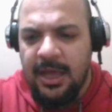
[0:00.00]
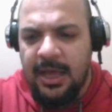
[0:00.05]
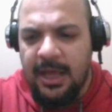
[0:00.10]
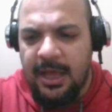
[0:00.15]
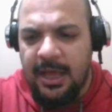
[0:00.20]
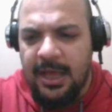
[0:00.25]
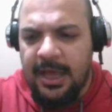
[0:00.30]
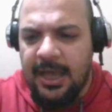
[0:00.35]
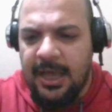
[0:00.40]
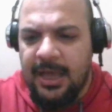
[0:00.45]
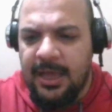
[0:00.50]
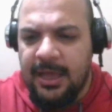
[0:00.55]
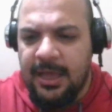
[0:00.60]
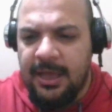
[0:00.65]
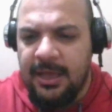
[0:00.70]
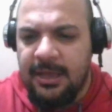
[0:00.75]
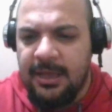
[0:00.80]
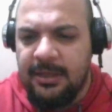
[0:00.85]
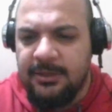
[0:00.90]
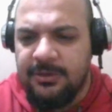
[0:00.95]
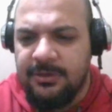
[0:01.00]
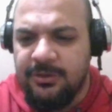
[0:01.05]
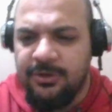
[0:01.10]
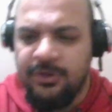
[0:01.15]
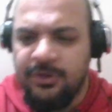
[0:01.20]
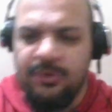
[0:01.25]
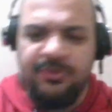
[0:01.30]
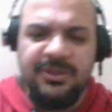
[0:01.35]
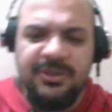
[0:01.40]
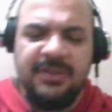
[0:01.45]
and
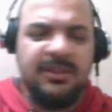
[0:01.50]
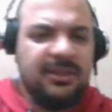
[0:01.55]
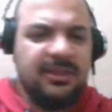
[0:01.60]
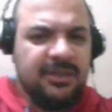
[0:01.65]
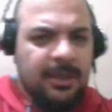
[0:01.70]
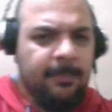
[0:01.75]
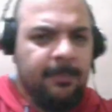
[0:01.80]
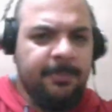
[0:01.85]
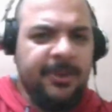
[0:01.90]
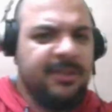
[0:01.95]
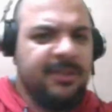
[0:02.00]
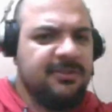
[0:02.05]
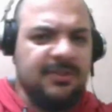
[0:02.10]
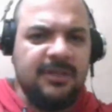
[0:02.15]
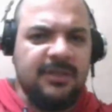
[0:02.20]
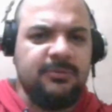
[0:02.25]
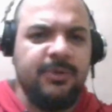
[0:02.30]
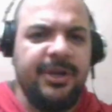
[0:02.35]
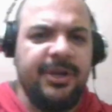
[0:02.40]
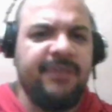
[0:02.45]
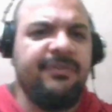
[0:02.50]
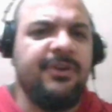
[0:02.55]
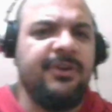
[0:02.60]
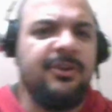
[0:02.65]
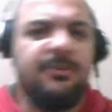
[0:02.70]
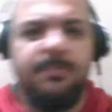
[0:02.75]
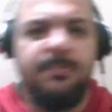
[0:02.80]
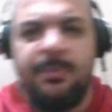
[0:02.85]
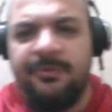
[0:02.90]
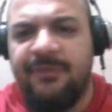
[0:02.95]
using the templates that whatever
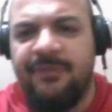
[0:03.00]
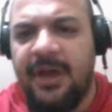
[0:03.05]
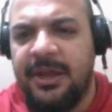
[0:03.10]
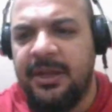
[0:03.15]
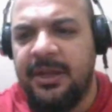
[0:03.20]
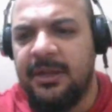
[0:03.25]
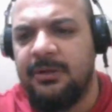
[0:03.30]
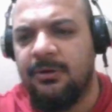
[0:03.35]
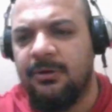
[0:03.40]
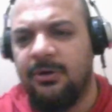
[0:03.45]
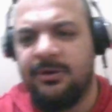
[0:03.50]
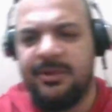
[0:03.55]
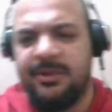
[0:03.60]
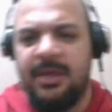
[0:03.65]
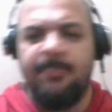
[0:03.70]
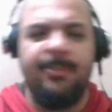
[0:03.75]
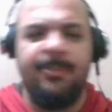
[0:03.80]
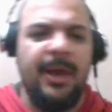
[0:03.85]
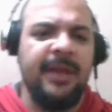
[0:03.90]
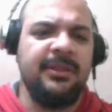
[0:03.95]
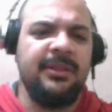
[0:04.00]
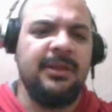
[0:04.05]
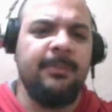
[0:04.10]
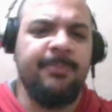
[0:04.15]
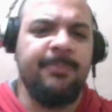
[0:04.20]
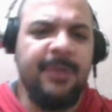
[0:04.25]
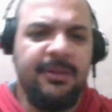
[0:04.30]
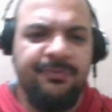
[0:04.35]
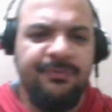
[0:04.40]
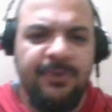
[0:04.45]
is provided, or they buy
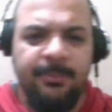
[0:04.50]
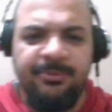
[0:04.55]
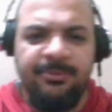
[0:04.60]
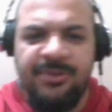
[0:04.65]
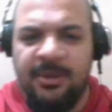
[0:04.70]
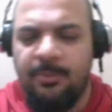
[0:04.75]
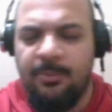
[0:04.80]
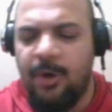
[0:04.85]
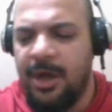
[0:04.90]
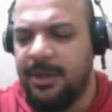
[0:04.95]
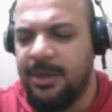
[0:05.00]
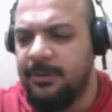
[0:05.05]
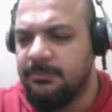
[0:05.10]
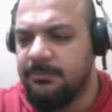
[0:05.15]
template from someone,